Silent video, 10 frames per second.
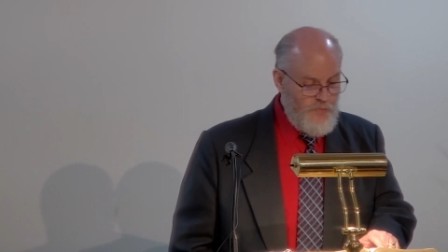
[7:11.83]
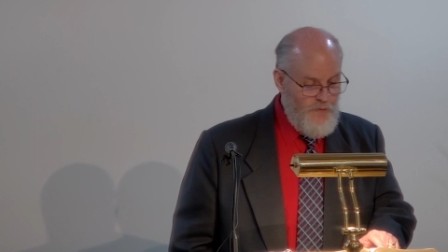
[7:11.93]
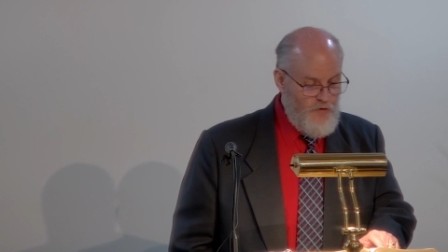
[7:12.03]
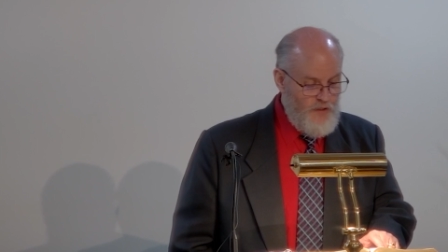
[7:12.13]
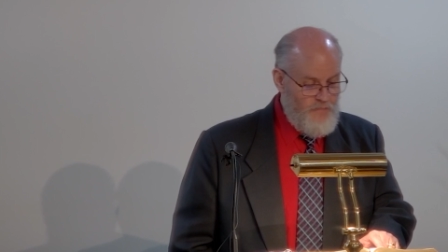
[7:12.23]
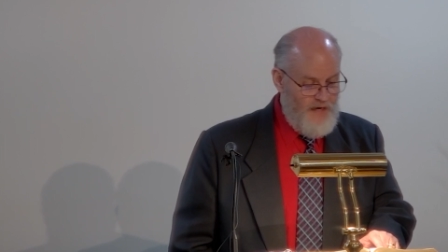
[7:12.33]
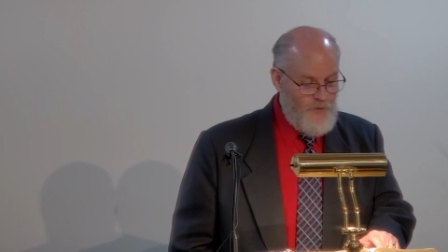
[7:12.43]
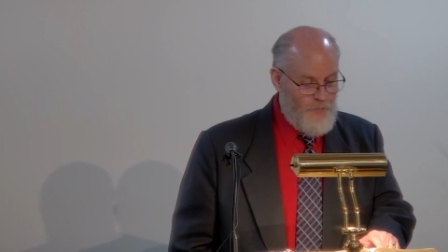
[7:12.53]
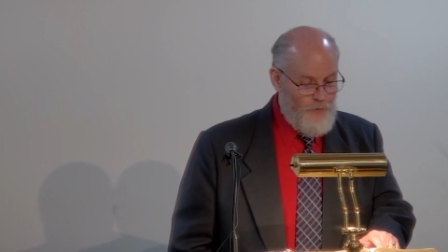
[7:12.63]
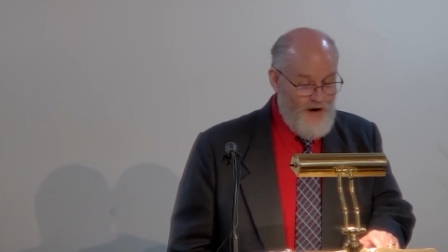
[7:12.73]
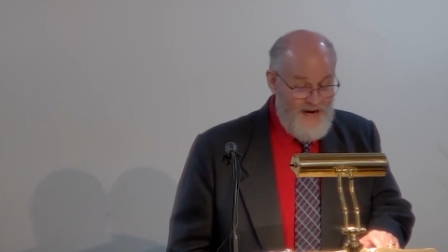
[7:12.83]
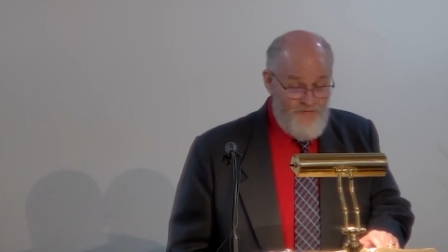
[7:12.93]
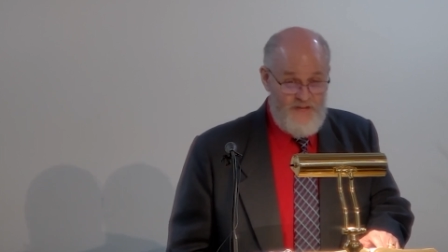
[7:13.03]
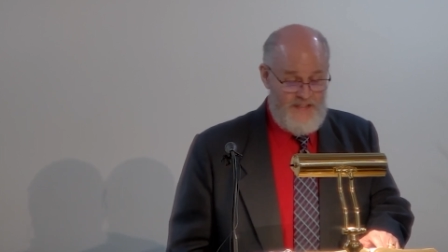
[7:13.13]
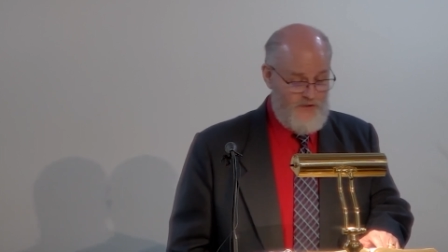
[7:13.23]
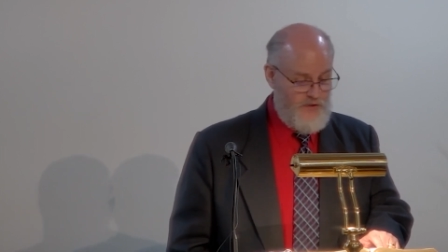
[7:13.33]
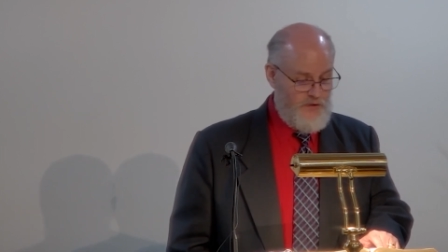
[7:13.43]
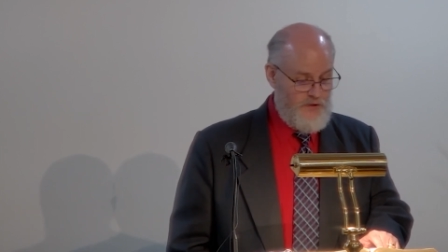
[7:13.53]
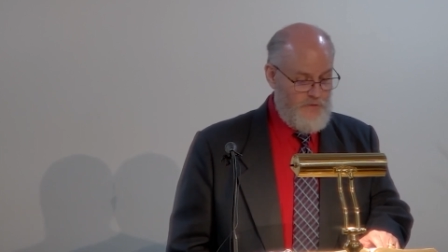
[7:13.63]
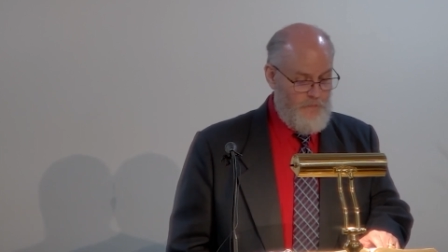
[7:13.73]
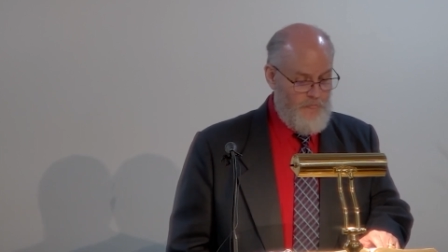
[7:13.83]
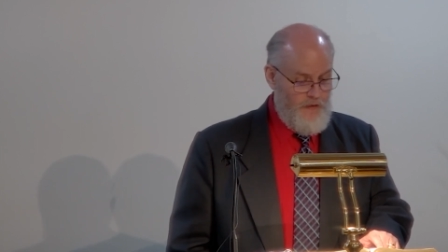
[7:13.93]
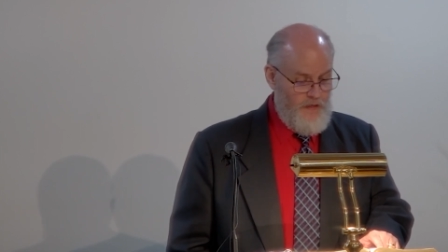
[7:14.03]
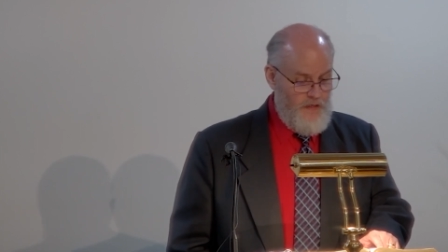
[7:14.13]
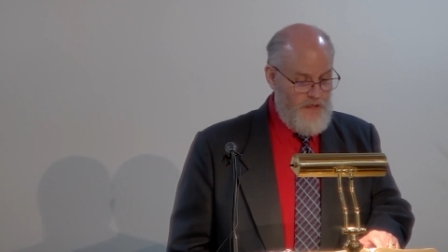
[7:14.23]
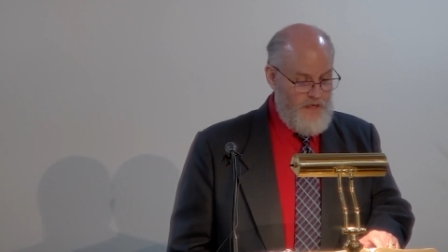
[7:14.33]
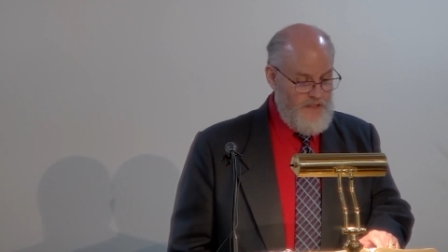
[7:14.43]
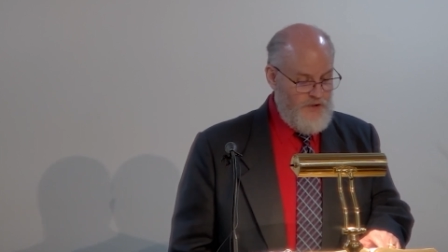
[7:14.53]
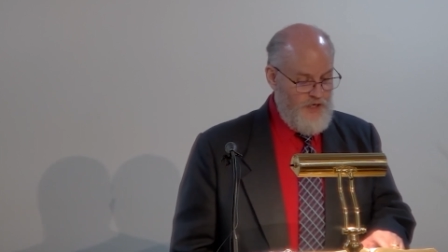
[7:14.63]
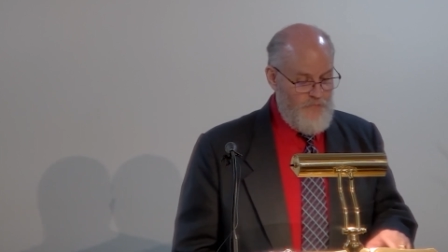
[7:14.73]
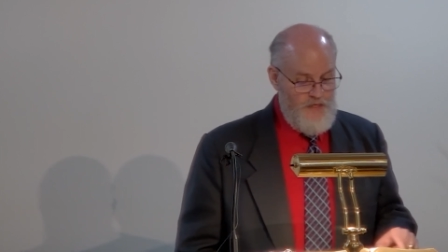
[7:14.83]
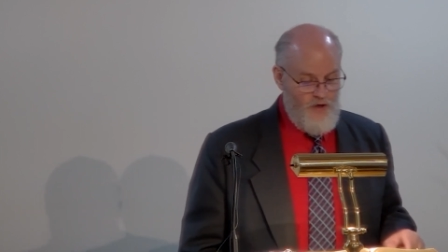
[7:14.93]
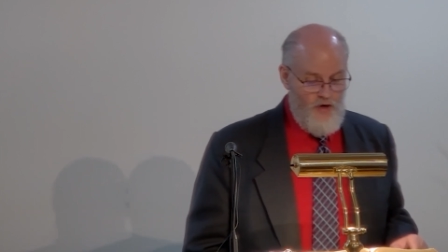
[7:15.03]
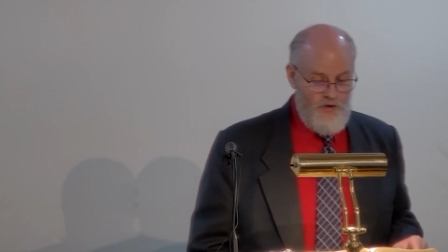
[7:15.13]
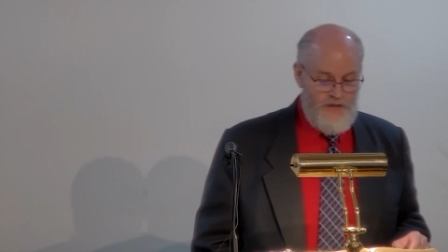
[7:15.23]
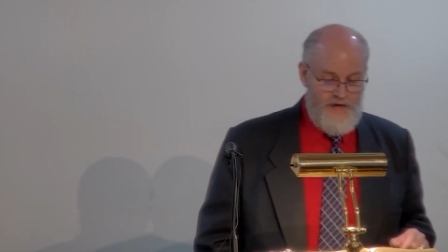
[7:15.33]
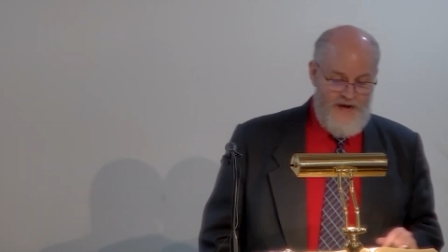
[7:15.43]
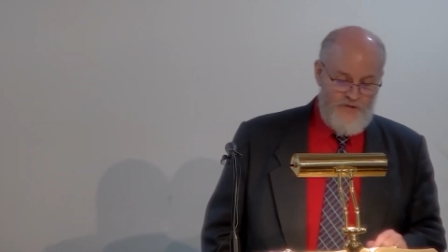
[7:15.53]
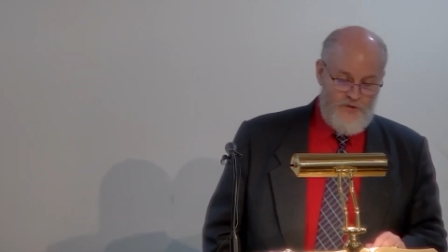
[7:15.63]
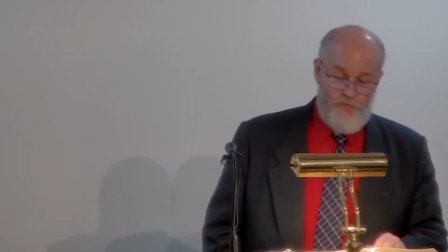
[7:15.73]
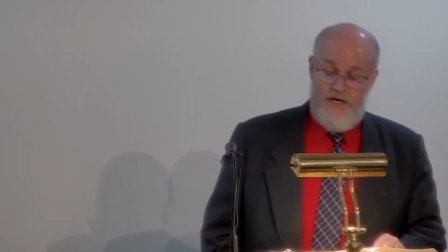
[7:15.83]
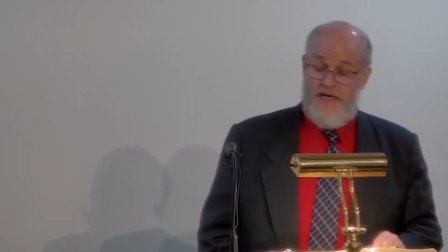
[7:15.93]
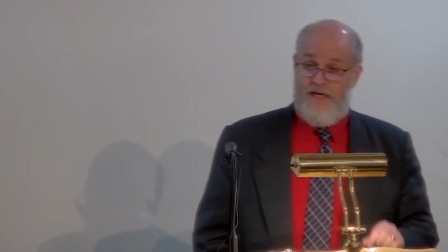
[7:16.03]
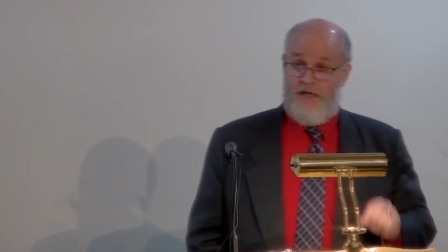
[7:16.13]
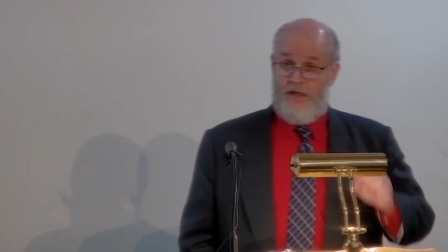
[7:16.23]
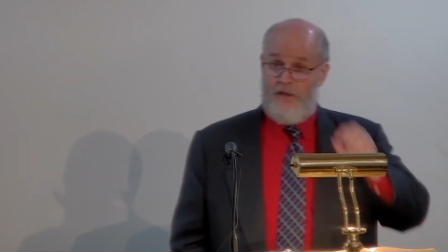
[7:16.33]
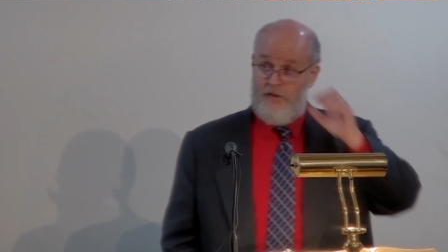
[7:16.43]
was spoken by the prophets. He shall be called a Nazarene.